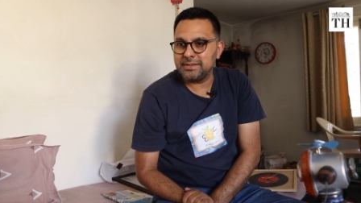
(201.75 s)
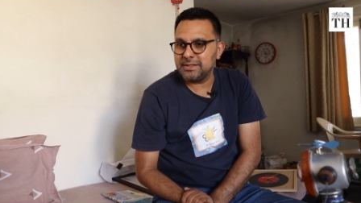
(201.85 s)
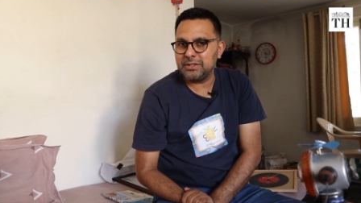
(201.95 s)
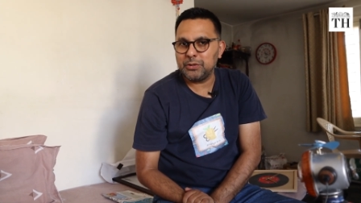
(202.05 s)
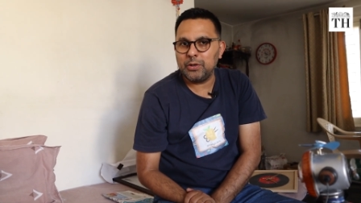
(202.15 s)
My
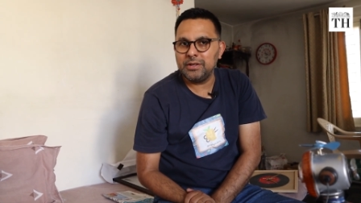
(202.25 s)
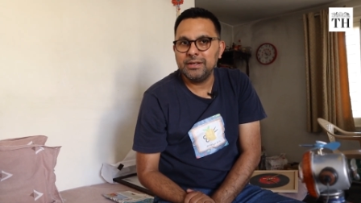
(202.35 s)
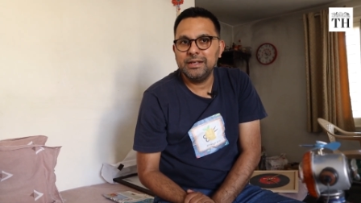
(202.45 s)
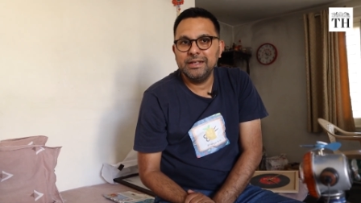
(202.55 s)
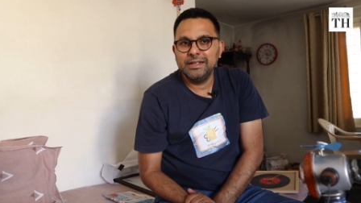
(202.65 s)
sister
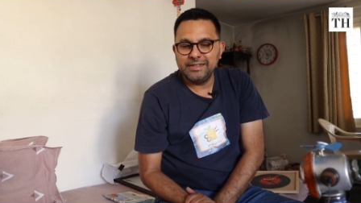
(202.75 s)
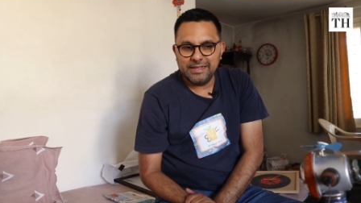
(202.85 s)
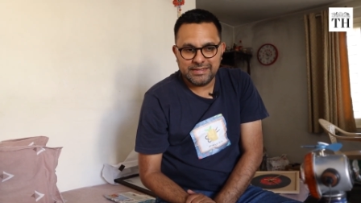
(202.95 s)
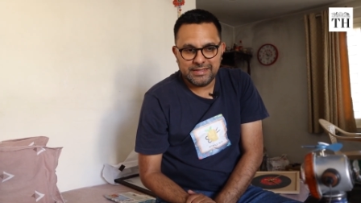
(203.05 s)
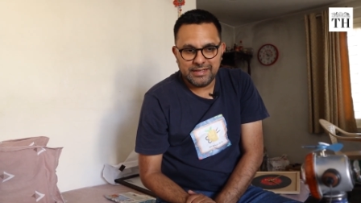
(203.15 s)
called
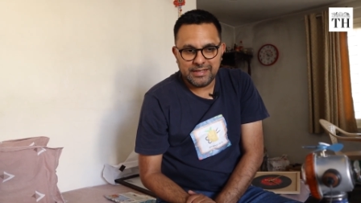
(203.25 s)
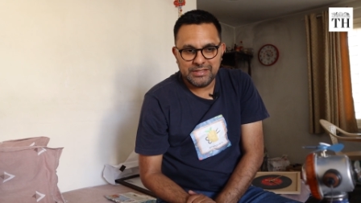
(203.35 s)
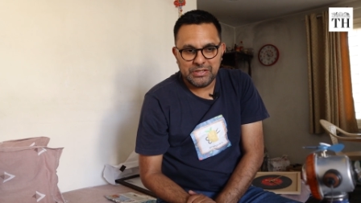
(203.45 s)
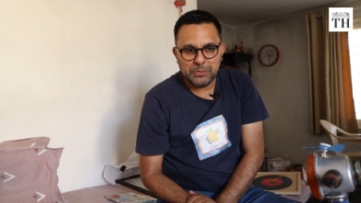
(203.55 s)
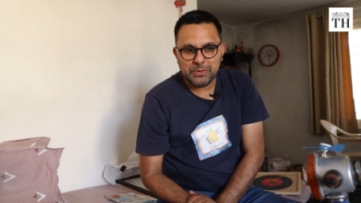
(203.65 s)
yesterday
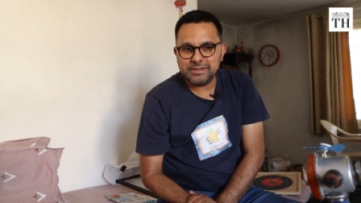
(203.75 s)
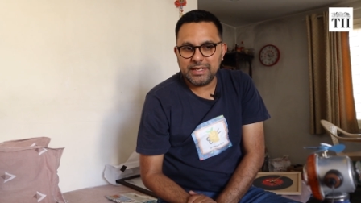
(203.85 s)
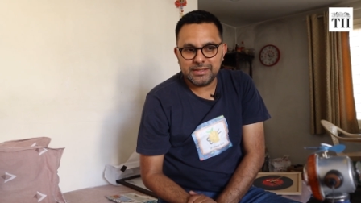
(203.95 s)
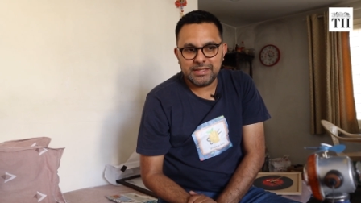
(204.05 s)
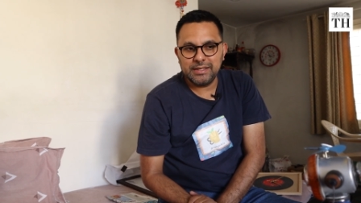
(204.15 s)
and she
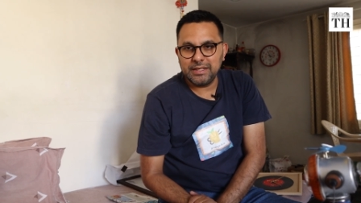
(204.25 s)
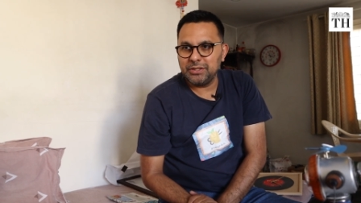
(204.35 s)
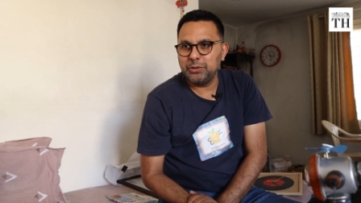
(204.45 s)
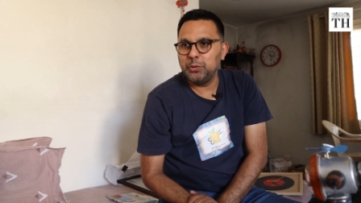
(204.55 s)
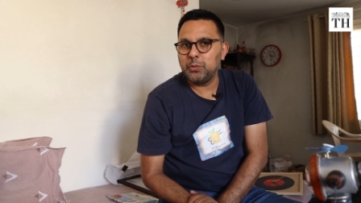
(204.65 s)
was asking,
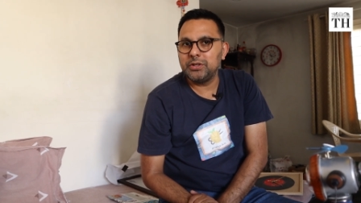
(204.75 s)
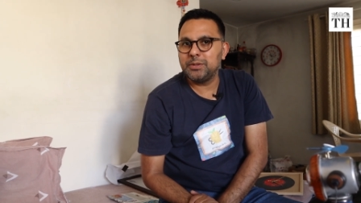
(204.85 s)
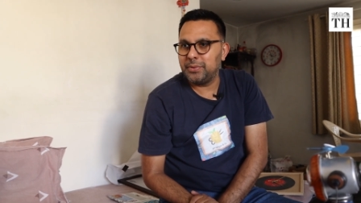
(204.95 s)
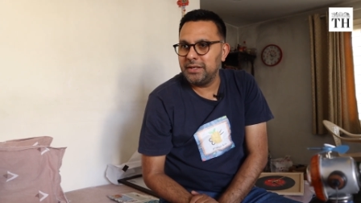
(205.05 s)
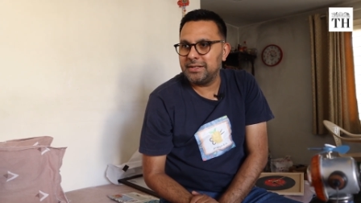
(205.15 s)
like, do you
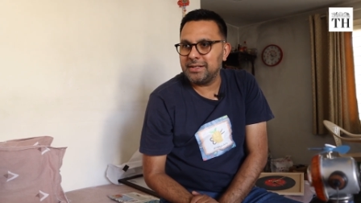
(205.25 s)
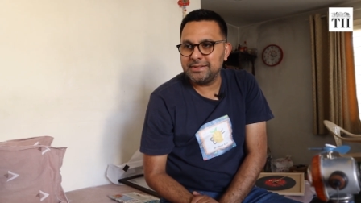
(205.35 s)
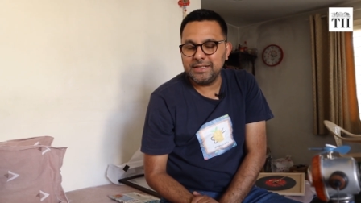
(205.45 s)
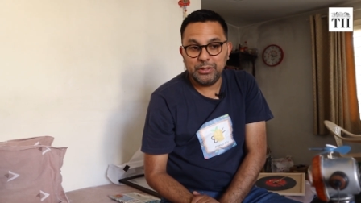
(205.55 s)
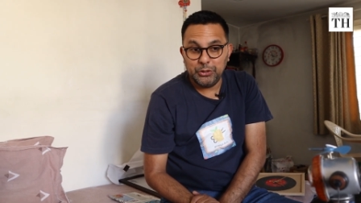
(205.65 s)
want a printer?
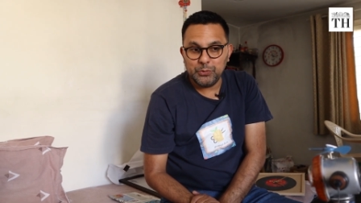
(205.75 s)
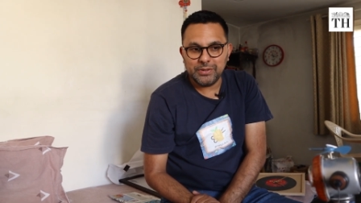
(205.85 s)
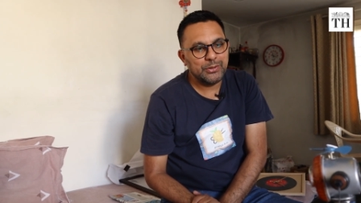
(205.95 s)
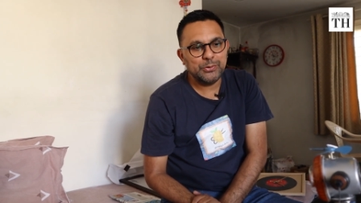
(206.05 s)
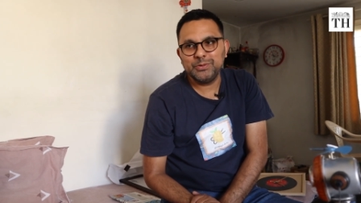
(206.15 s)
I said, new
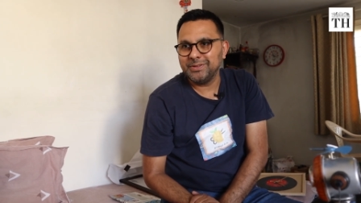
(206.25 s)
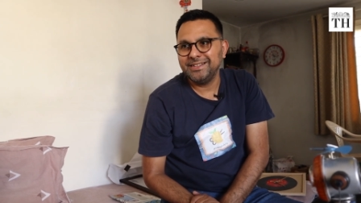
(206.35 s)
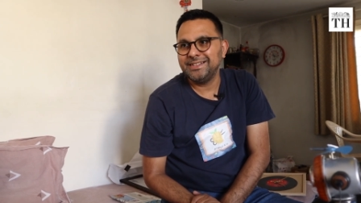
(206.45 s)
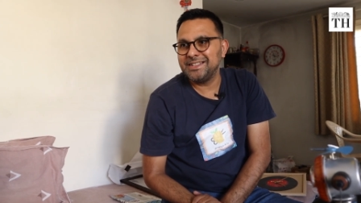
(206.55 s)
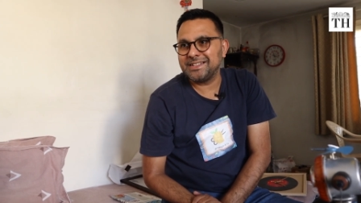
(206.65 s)
one, no,
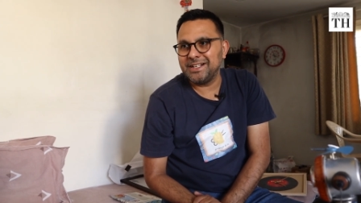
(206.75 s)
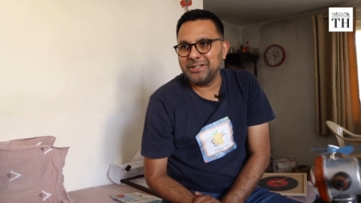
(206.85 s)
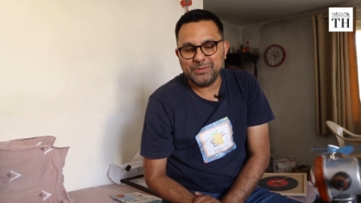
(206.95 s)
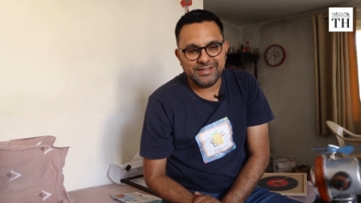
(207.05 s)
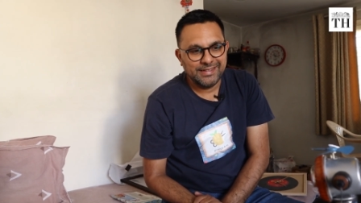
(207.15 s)

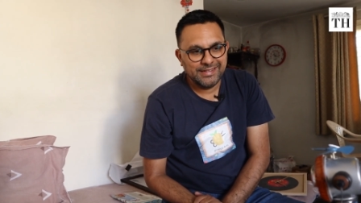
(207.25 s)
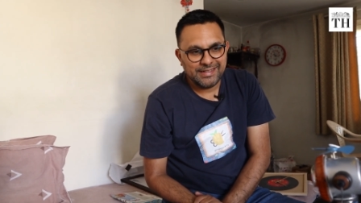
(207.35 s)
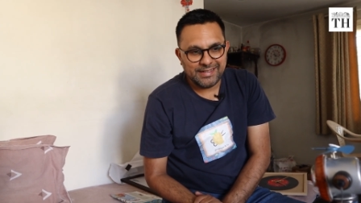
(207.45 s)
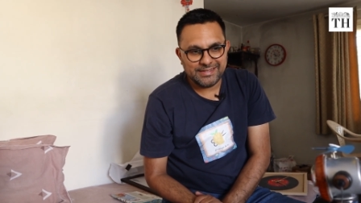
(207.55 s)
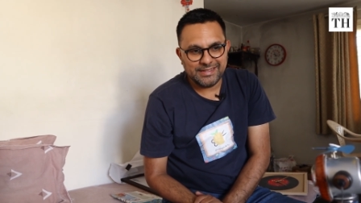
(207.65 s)
discarded one.
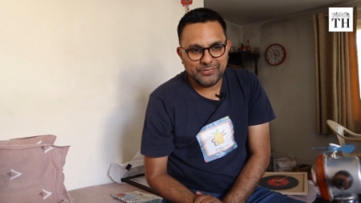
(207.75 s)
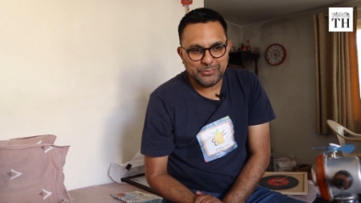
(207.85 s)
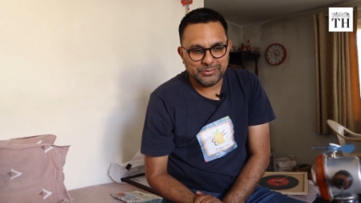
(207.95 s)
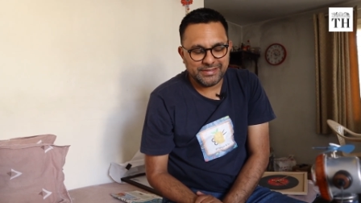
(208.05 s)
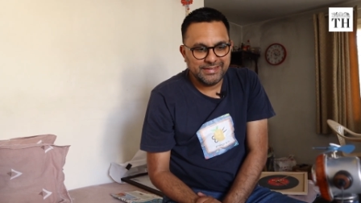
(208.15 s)
I said,
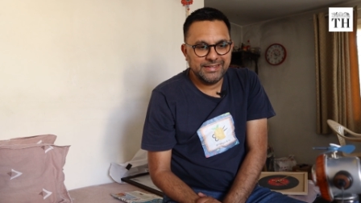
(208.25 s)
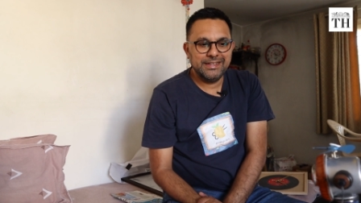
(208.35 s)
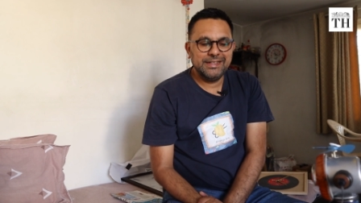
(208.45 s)
of course.